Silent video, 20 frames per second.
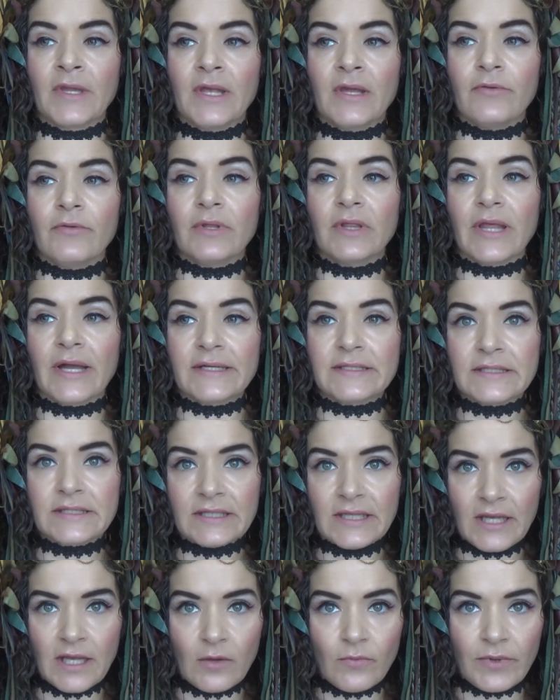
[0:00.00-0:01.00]

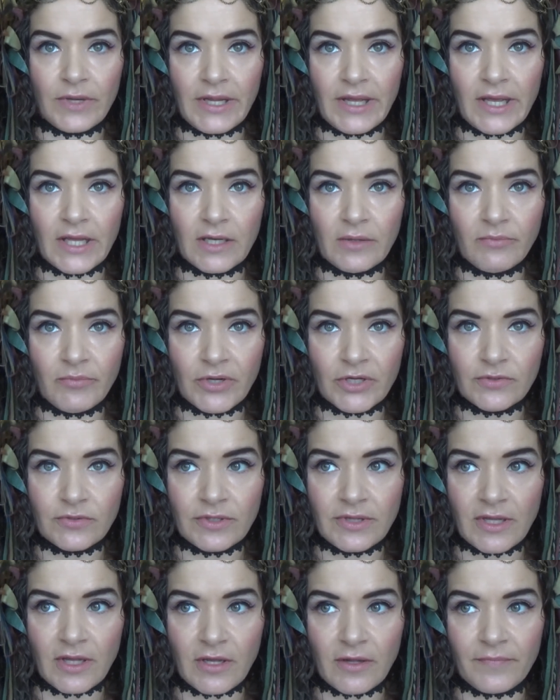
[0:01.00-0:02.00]
Reluctantly, I went ahead and booked
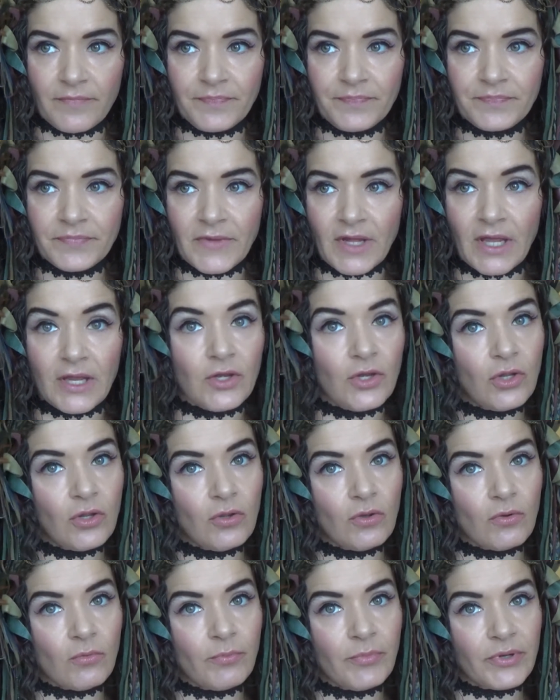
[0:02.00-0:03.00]
with him. I
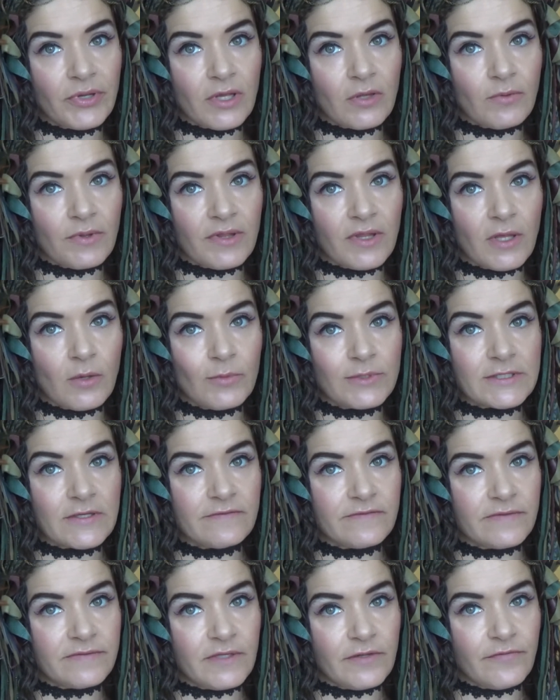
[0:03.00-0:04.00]
knew booking with him was a
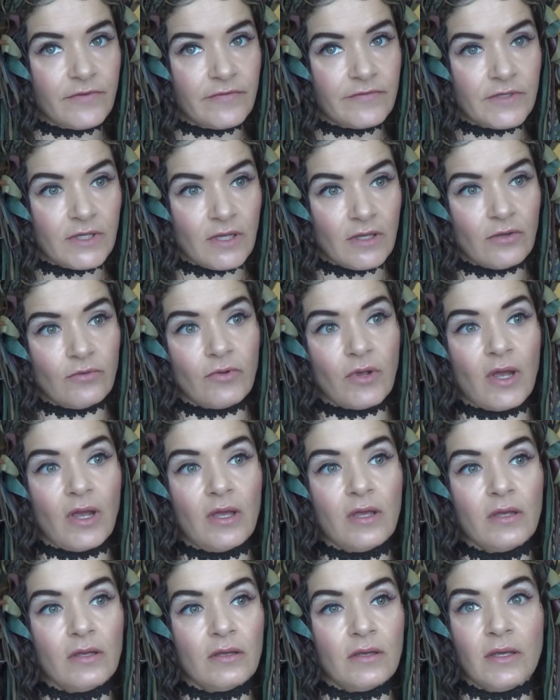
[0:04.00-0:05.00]
50-50,
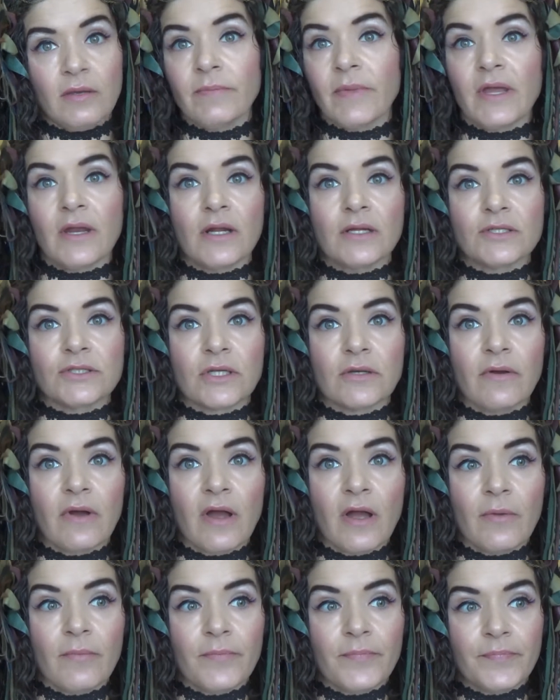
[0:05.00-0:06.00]
right? He may not show
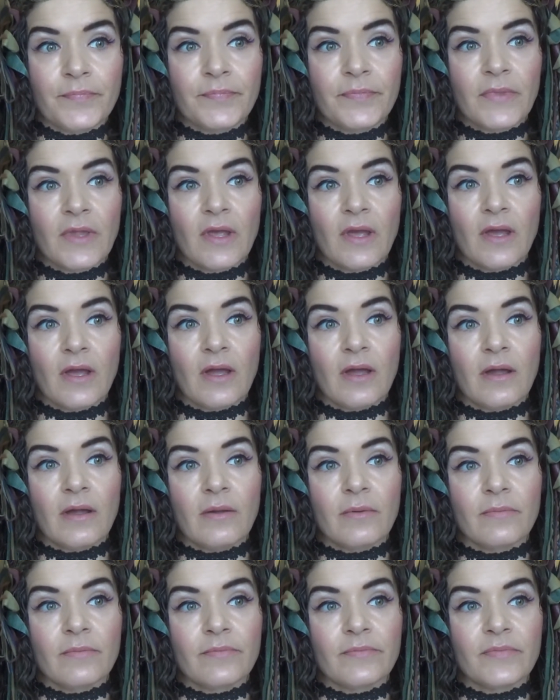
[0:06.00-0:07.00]
up
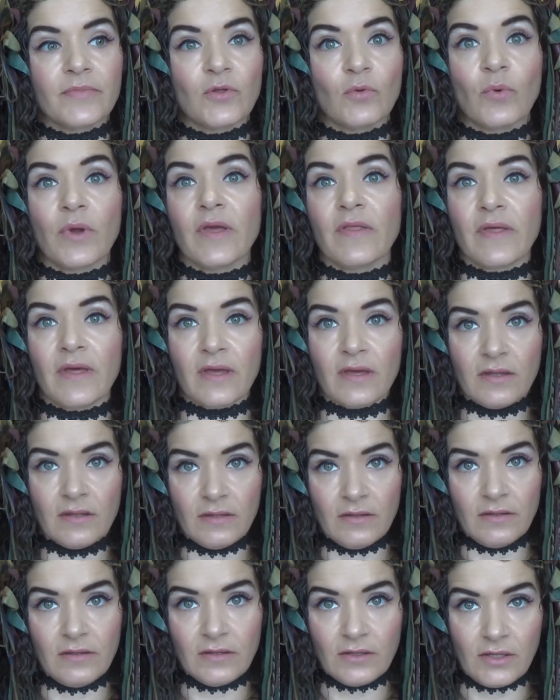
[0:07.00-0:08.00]
the way that
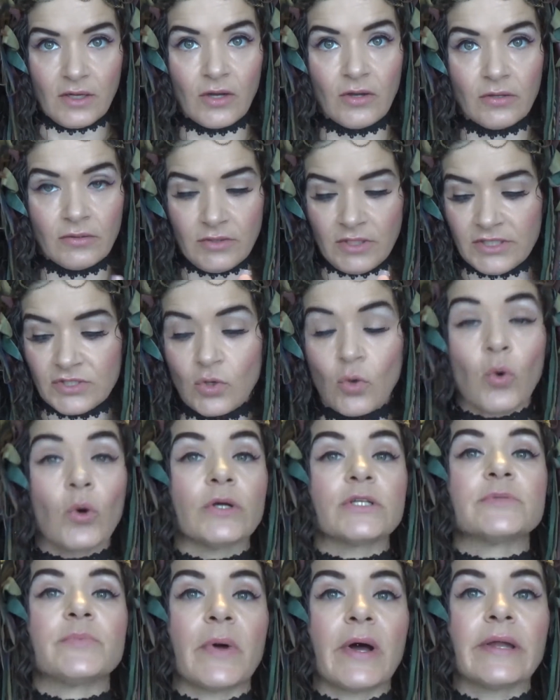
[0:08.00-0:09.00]
his
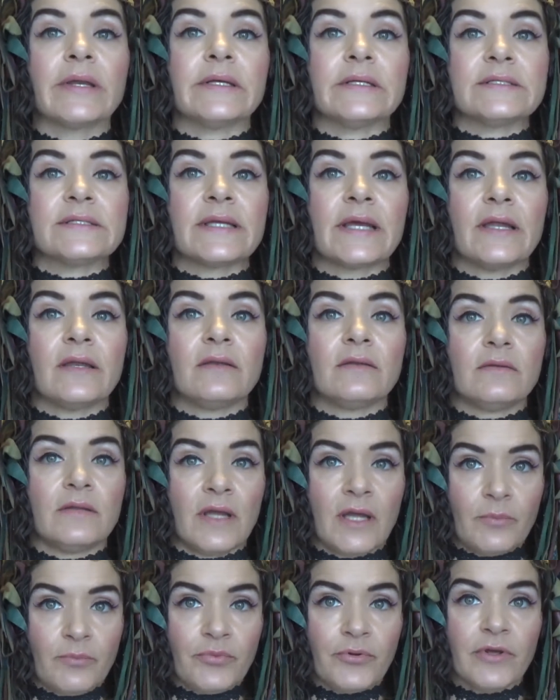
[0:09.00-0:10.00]
correspondence
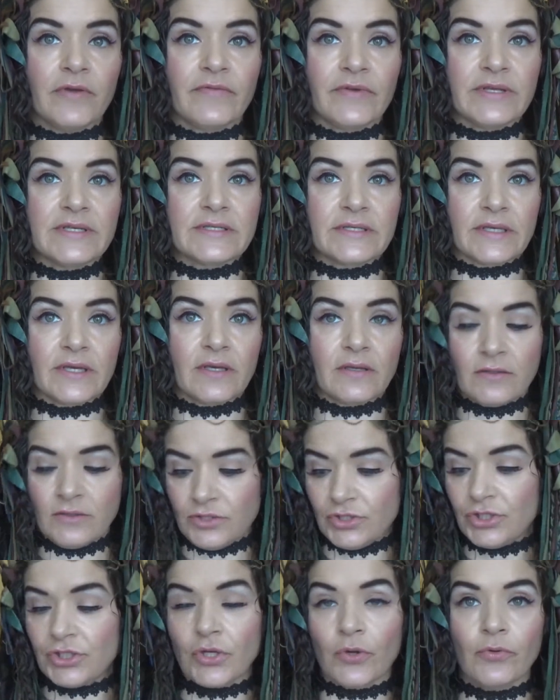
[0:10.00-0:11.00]
had previously
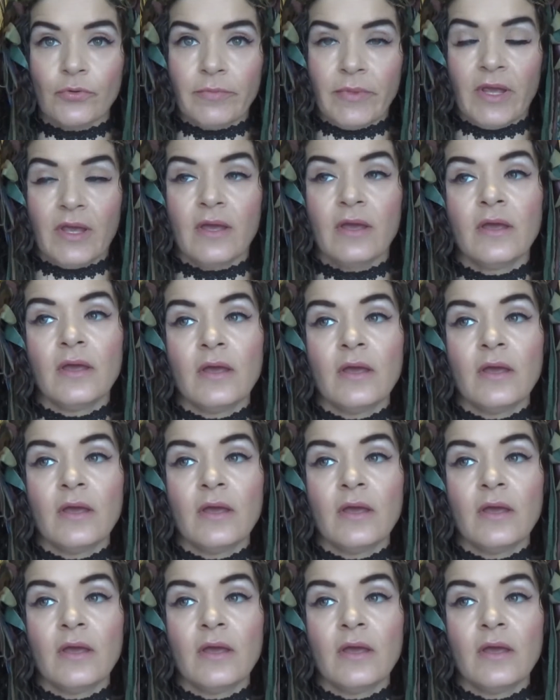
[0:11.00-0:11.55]
shown me.